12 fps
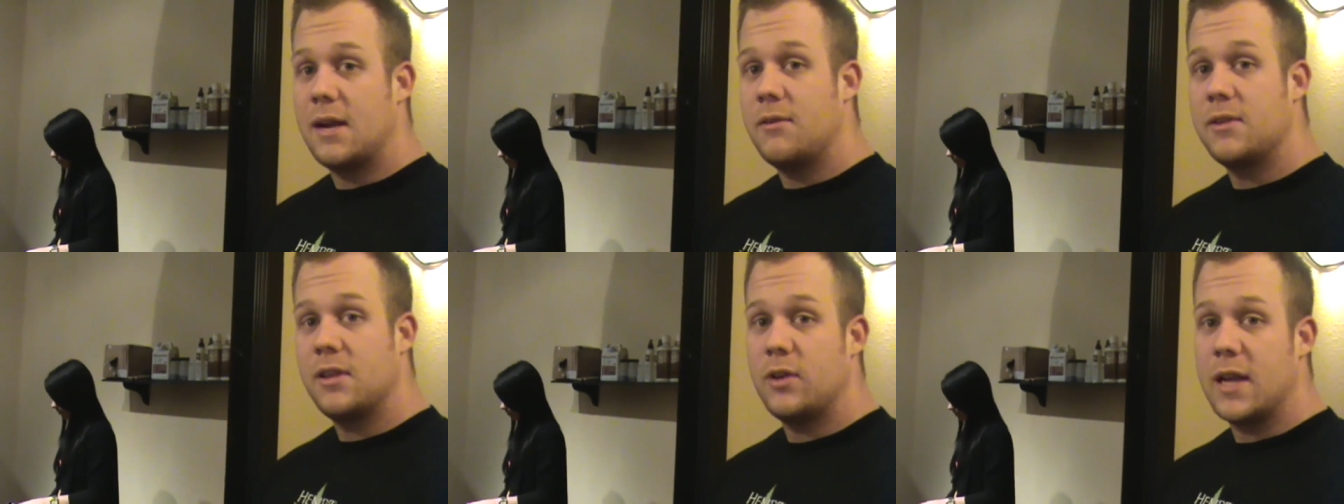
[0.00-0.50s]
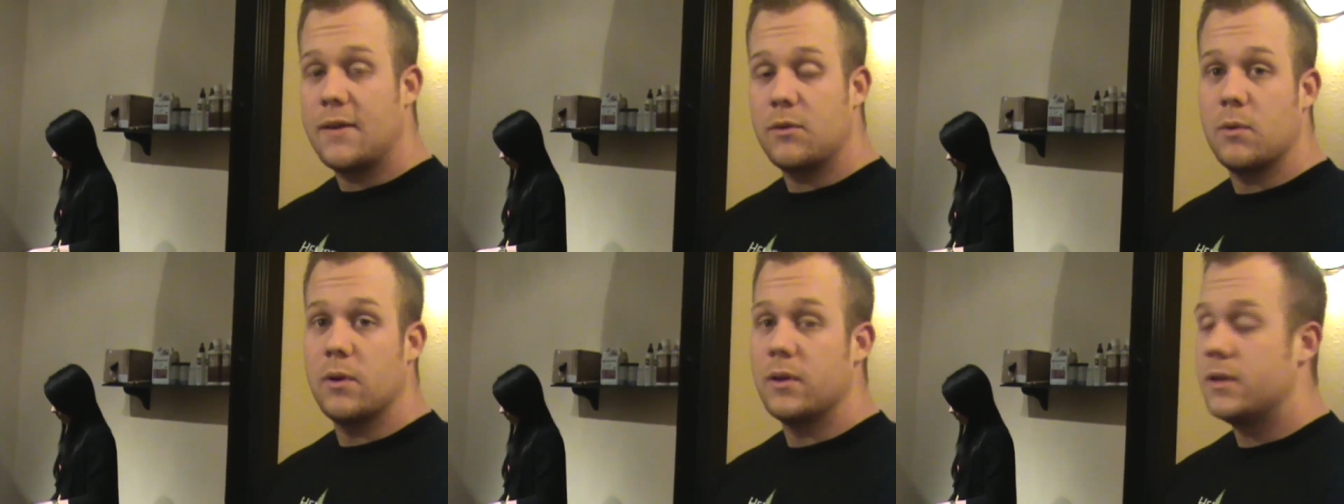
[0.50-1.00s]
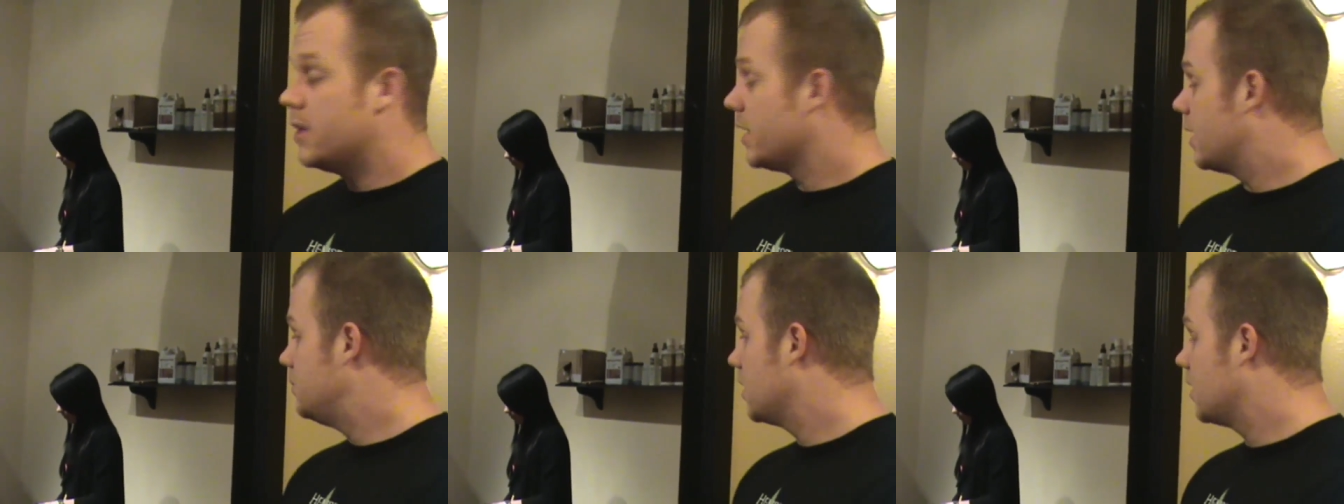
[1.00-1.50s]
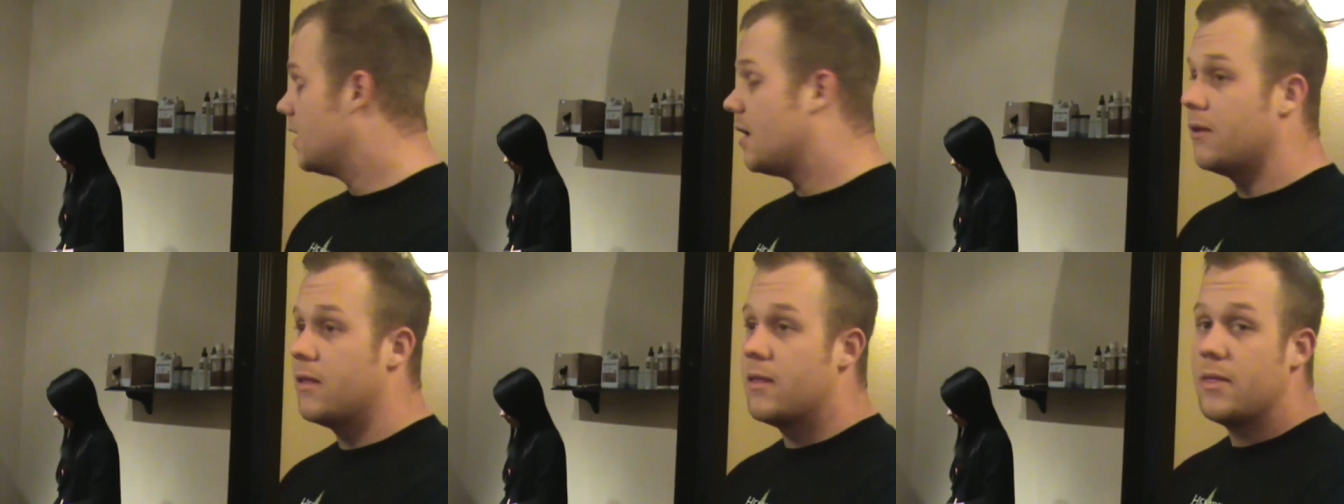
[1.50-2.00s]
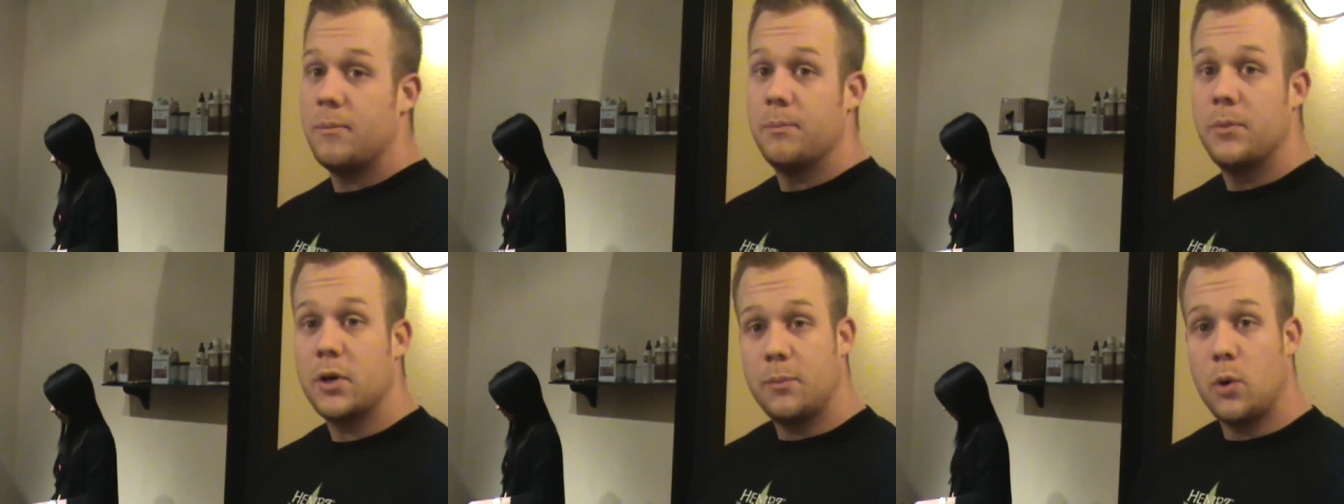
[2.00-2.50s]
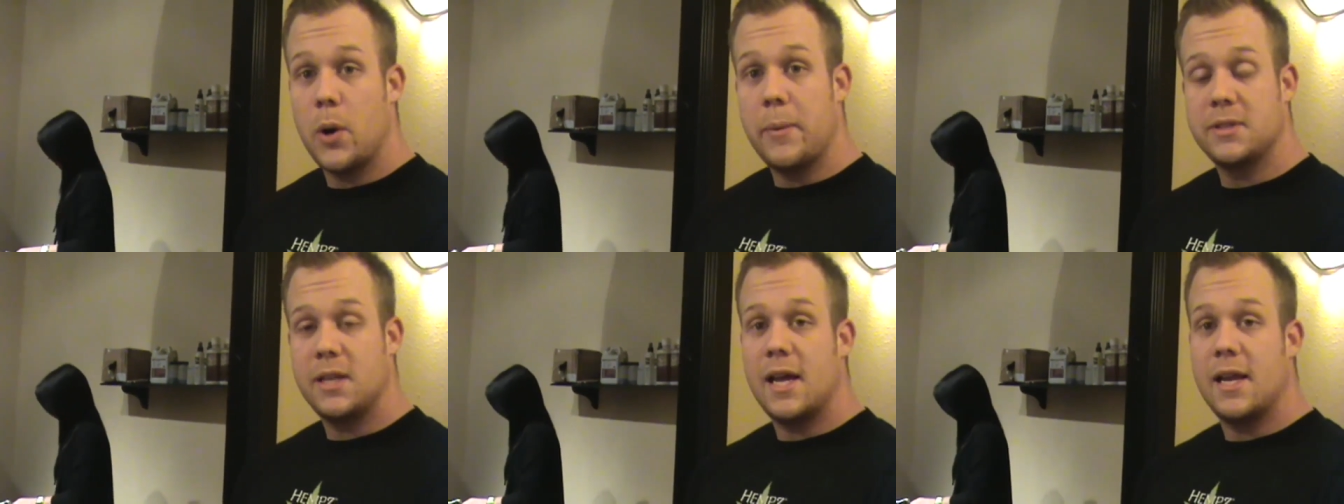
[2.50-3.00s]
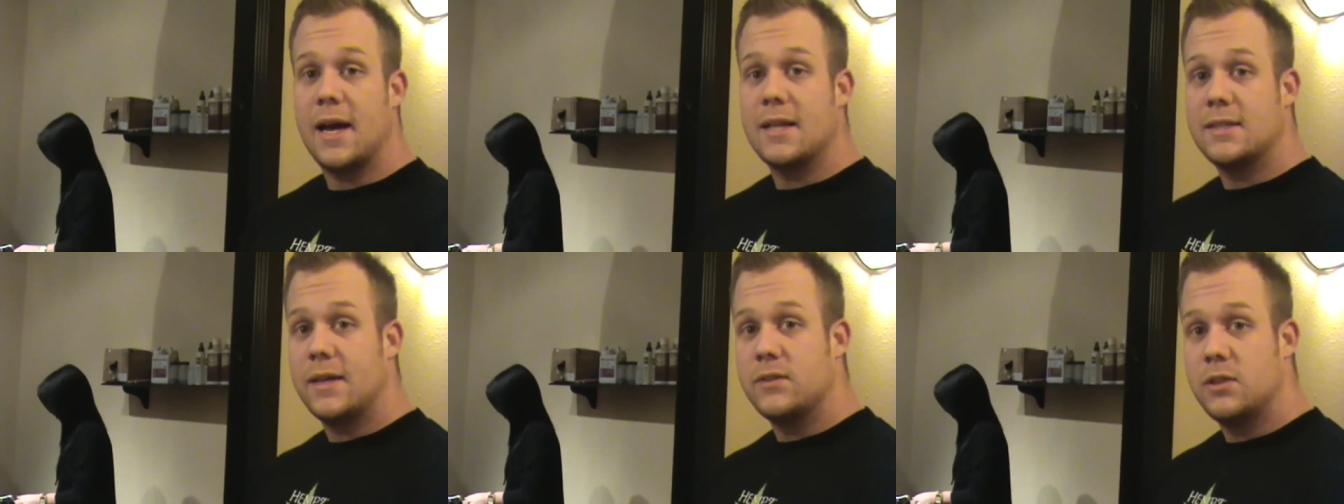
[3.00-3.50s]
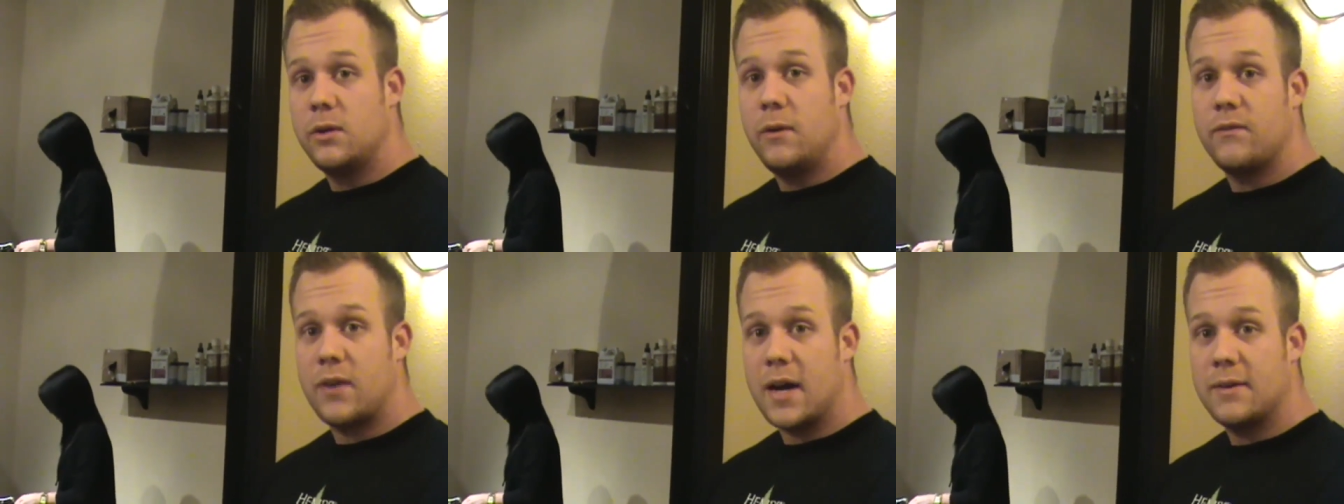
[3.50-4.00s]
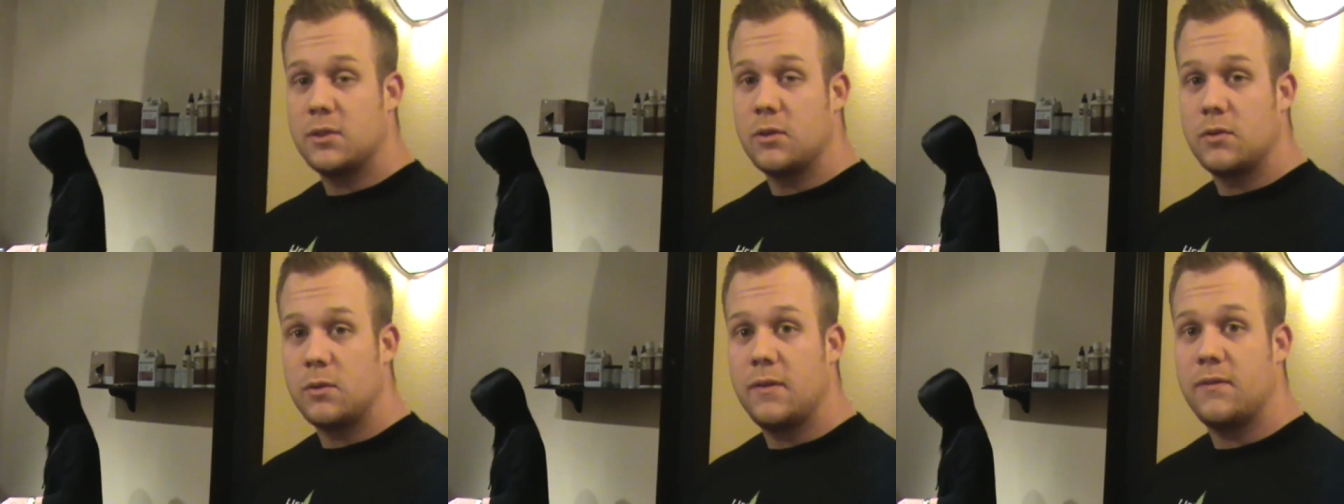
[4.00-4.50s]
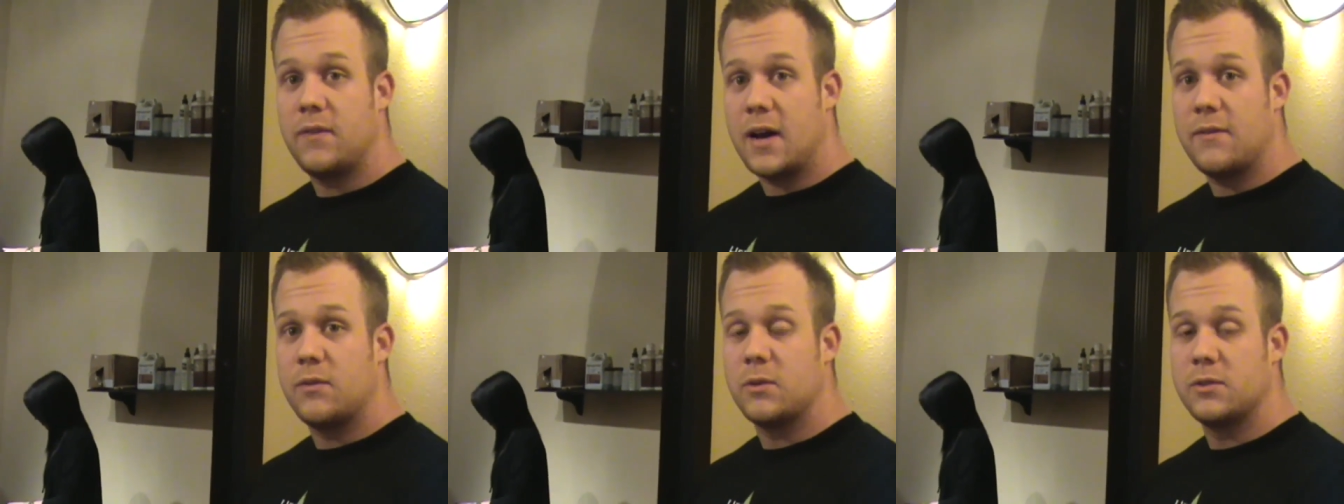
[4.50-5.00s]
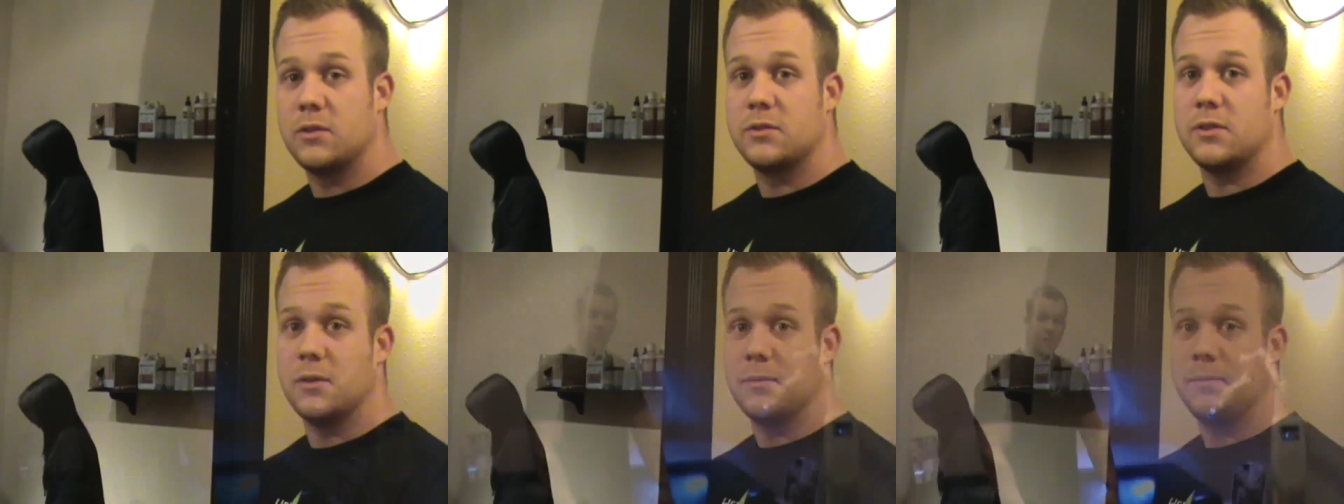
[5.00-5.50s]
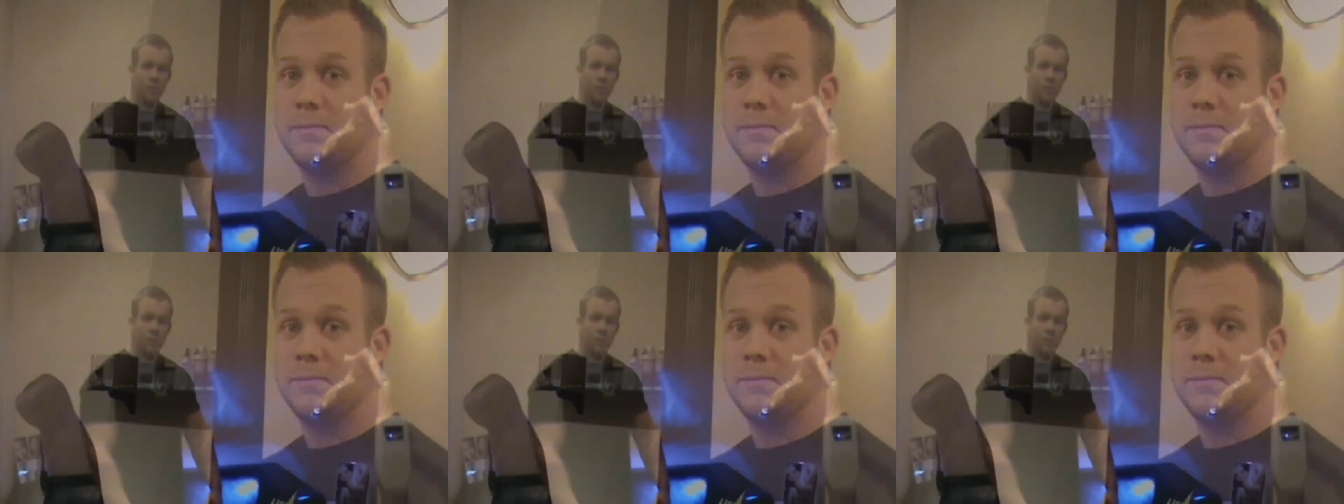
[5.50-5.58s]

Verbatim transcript: and everything you could ever want. Come check it out. Book an appointment today at 972-503-5400.